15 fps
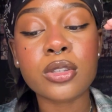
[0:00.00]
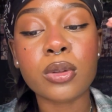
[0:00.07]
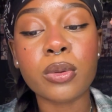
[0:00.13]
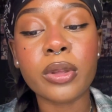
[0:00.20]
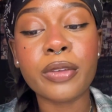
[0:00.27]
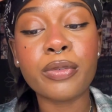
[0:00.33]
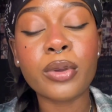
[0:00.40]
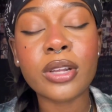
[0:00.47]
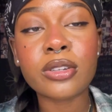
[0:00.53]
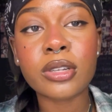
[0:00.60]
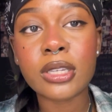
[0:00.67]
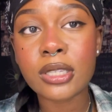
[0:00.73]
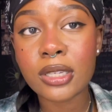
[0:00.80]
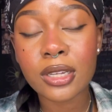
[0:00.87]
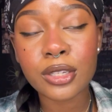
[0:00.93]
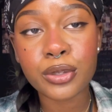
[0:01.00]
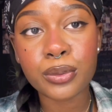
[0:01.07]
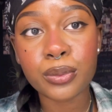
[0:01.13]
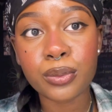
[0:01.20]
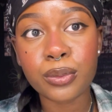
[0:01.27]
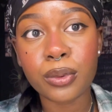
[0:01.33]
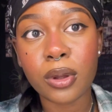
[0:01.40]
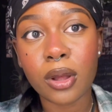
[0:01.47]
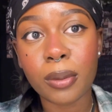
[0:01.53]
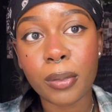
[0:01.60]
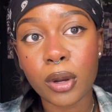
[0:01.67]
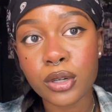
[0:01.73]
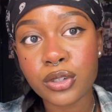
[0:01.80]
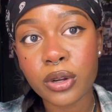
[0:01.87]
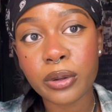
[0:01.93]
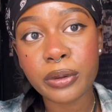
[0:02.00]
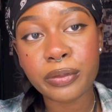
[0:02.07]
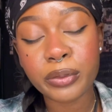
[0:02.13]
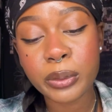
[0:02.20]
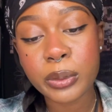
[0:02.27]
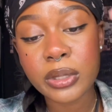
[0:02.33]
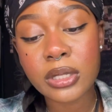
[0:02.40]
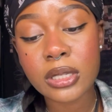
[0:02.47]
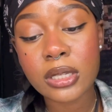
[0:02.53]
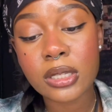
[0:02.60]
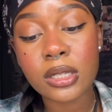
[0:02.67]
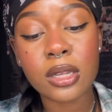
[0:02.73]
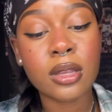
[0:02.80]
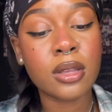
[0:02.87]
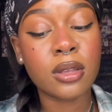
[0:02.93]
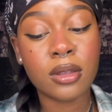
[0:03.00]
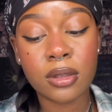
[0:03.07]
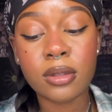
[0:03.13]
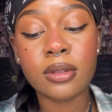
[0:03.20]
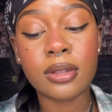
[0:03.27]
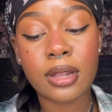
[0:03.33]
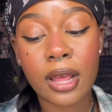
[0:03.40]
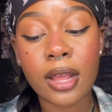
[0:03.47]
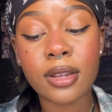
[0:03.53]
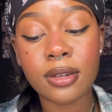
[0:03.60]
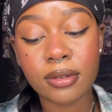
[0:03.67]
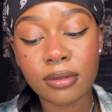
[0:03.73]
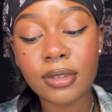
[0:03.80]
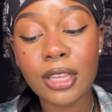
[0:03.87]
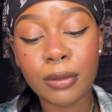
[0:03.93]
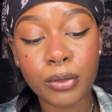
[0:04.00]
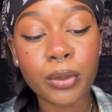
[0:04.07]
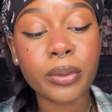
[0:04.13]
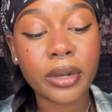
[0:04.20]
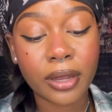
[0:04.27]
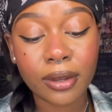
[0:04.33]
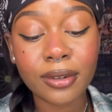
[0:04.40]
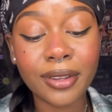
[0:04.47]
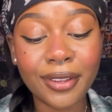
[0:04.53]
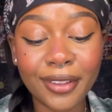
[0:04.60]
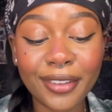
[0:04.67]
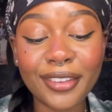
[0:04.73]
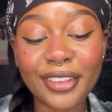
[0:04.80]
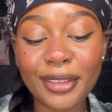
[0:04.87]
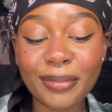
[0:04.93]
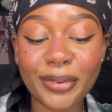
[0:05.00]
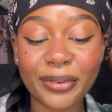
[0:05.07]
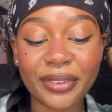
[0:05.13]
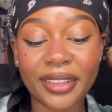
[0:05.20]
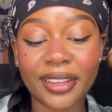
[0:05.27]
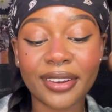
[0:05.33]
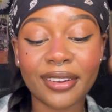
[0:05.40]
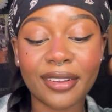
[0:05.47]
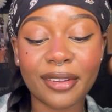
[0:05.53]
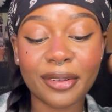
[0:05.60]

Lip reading: So if you guys are listening to heart chakra frequencies, that, keep doing that. Keep doing that.